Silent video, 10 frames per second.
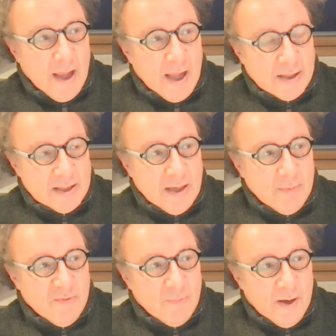And
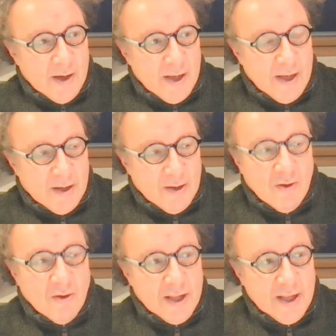some of my
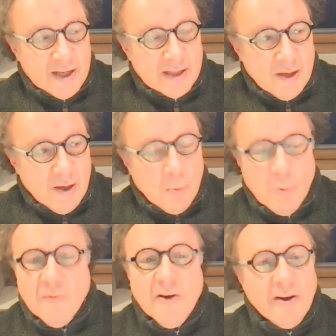colleagues
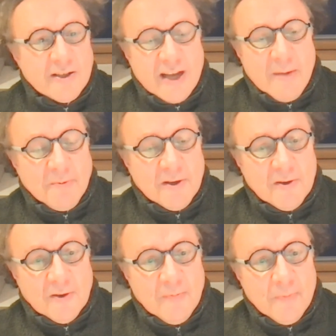were very
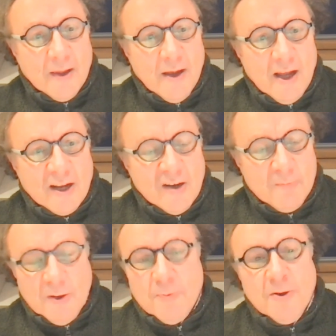skeptical and kind of
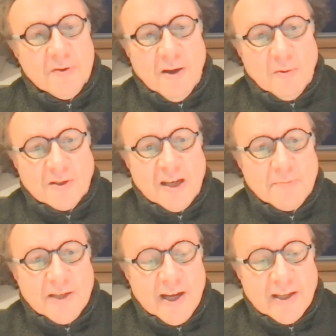poo-pooed the whole
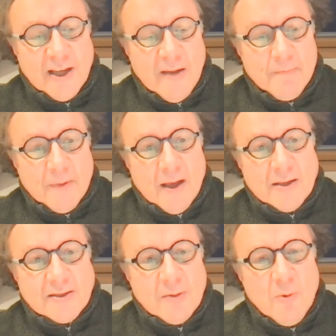subject
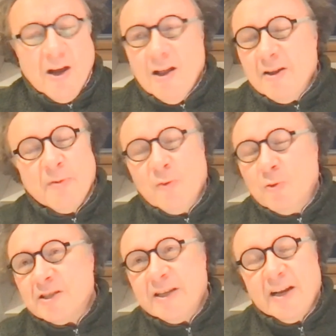and said, well, we've all
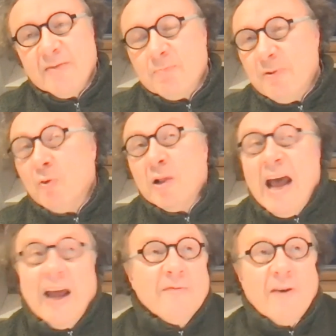
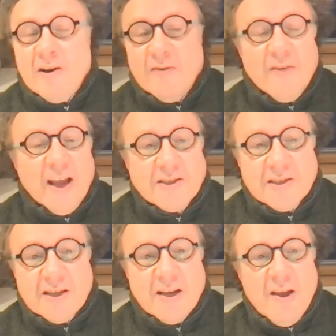had viral
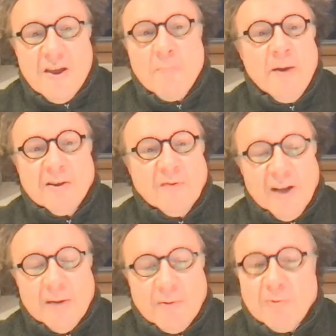infections. You're bound to
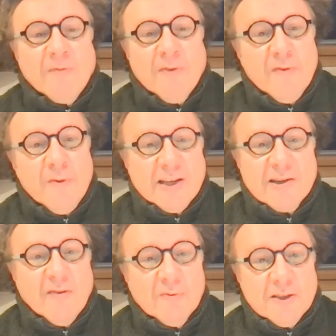feel a bit rough for a few weeks
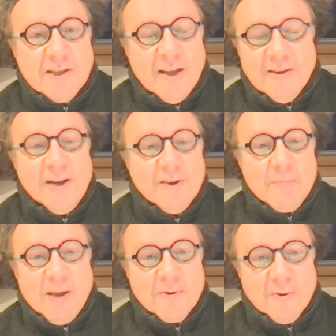afterwards till you get
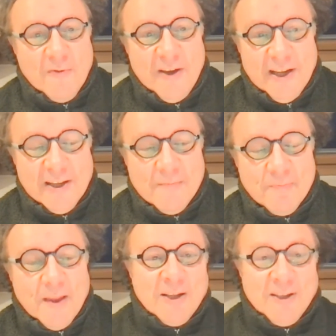back on your feet.
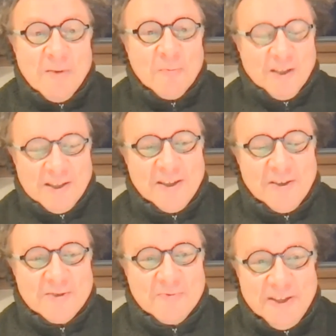I don't want us to
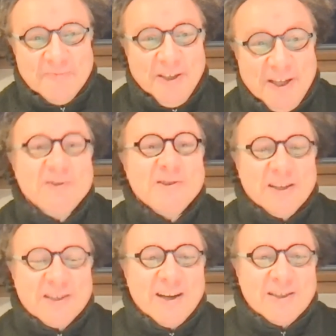do is reduce the
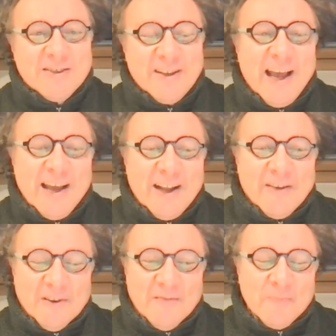discussion to that
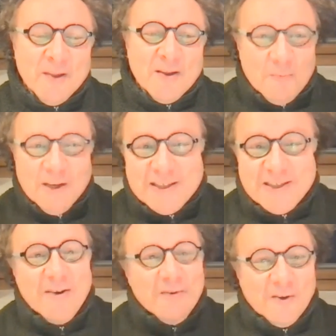level. We're
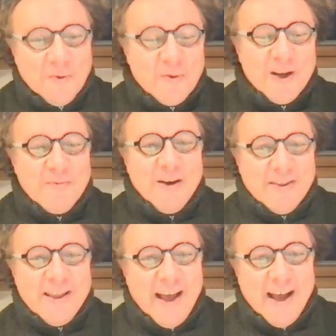so not talking
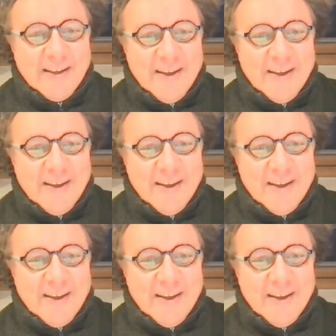about that.